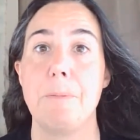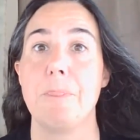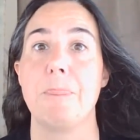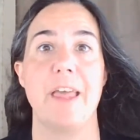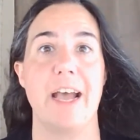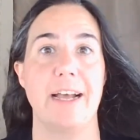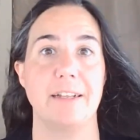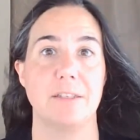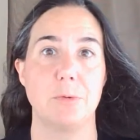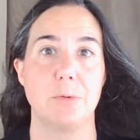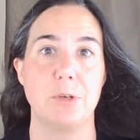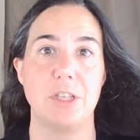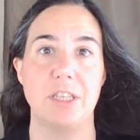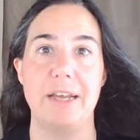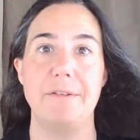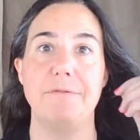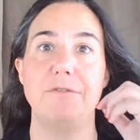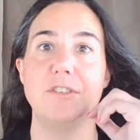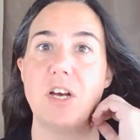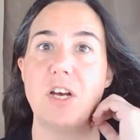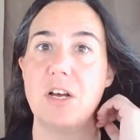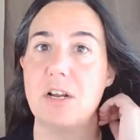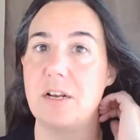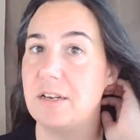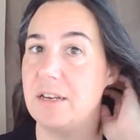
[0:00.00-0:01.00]
That's what they've
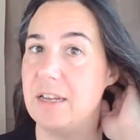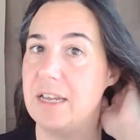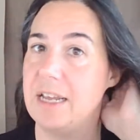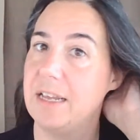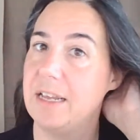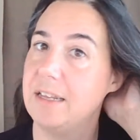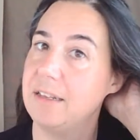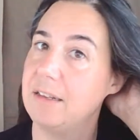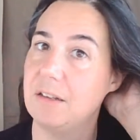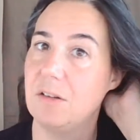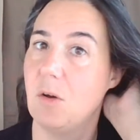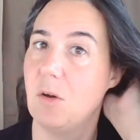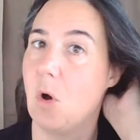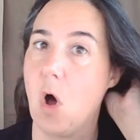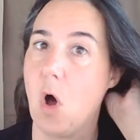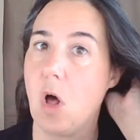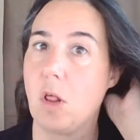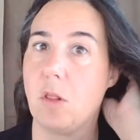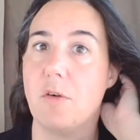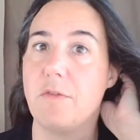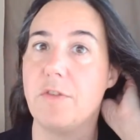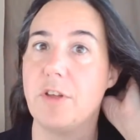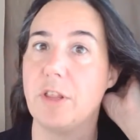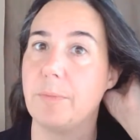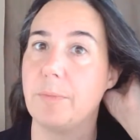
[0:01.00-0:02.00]
done all
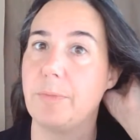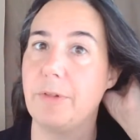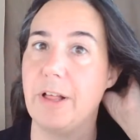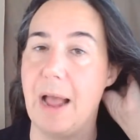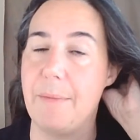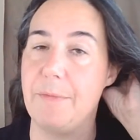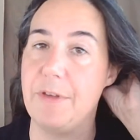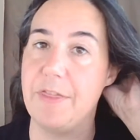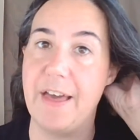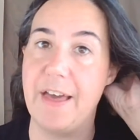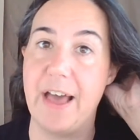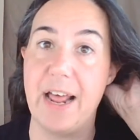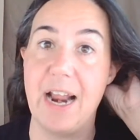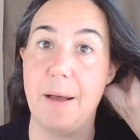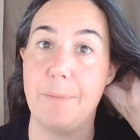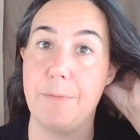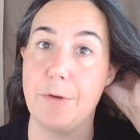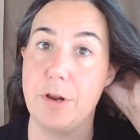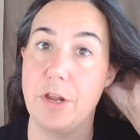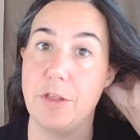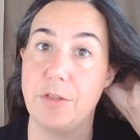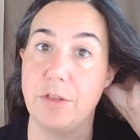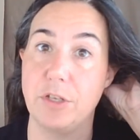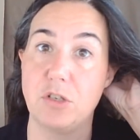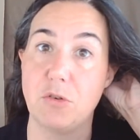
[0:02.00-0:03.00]
over the place. I mean, that
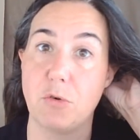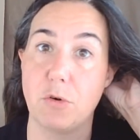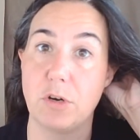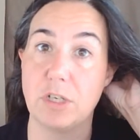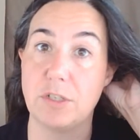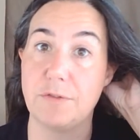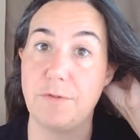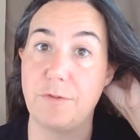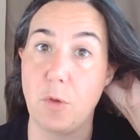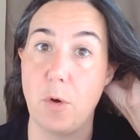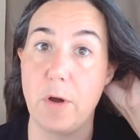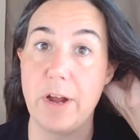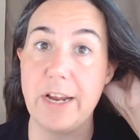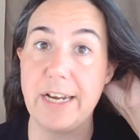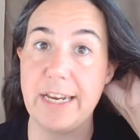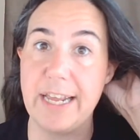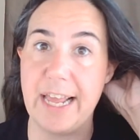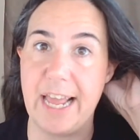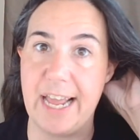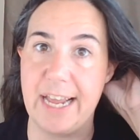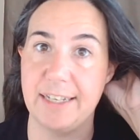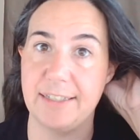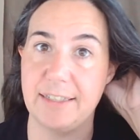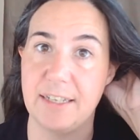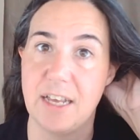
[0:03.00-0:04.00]
happened in the George Floyd
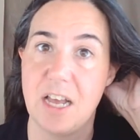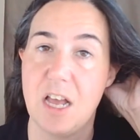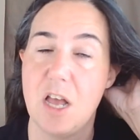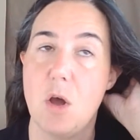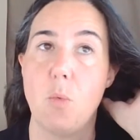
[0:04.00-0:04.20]
case.